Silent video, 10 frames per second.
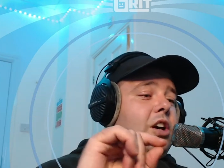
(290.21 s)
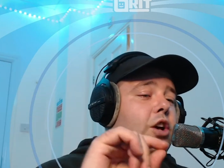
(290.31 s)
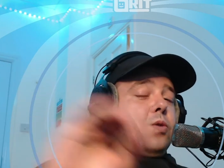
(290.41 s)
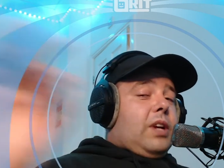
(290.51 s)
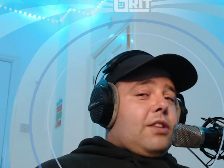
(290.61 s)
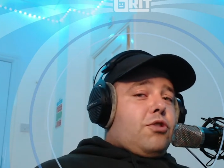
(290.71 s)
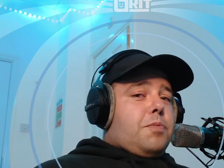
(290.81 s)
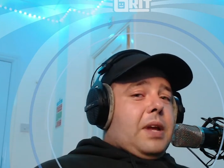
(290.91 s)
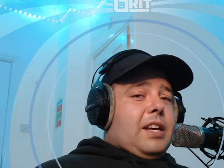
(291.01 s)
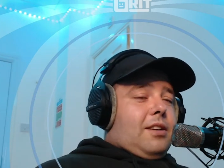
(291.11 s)
I don't want to get too
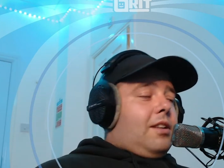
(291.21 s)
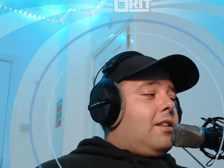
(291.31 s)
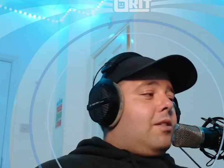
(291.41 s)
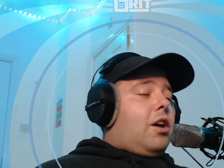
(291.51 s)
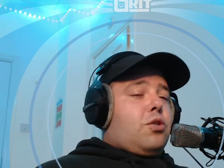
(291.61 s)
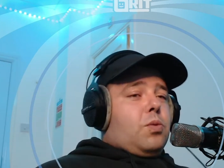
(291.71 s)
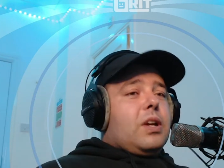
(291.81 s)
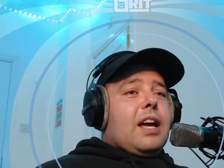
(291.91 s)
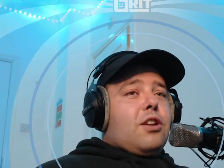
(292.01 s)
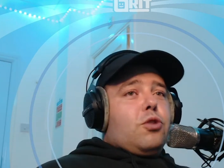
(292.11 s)
many. I just want
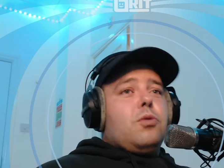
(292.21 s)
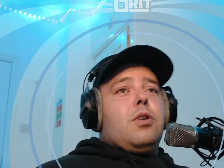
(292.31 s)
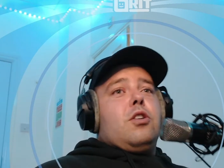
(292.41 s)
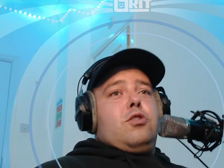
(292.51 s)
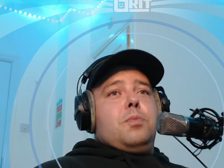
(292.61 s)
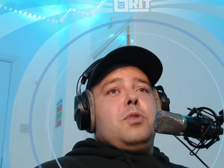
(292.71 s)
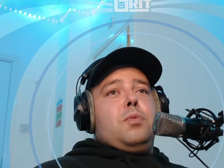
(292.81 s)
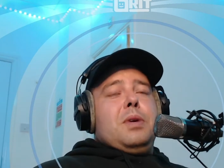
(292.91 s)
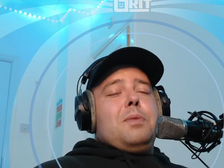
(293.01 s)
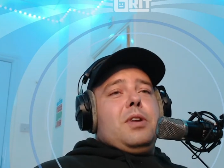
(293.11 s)
to get new, some new
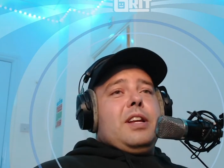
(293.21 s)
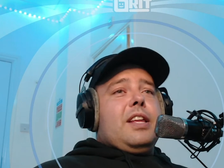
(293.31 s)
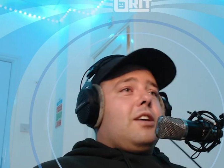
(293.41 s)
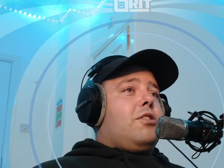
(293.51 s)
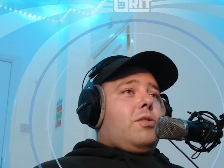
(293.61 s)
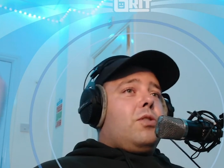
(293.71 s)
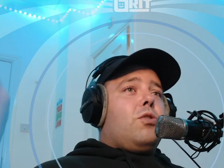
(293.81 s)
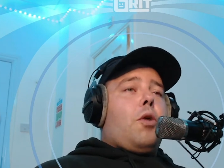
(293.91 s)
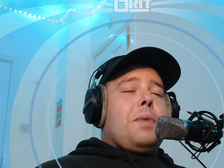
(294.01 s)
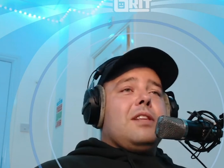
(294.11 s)
people in here, some new
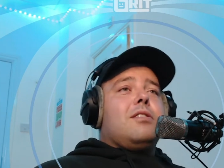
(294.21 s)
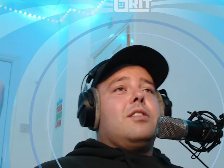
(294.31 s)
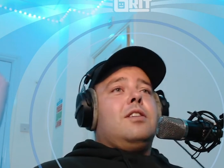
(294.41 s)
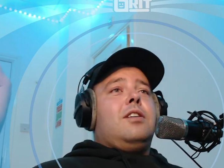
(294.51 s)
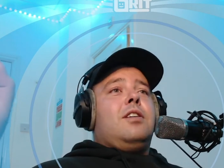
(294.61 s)
comments.